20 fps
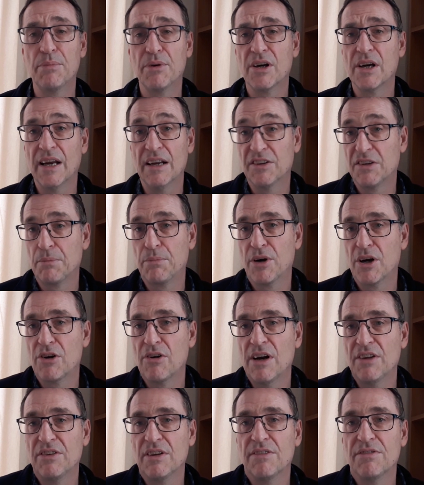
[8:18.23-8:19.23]
it's a
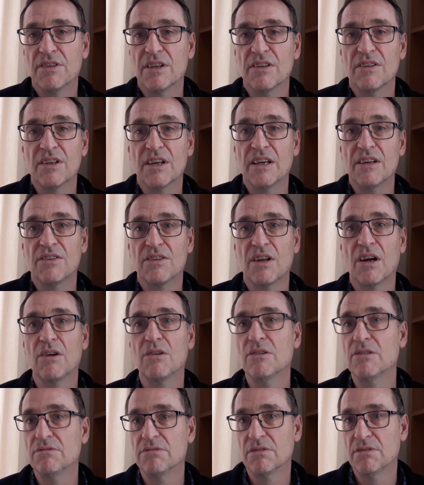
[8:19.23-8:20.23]
progressive disease,
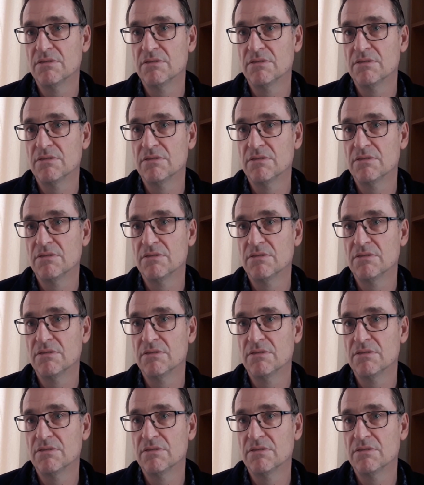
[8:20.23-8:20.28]
so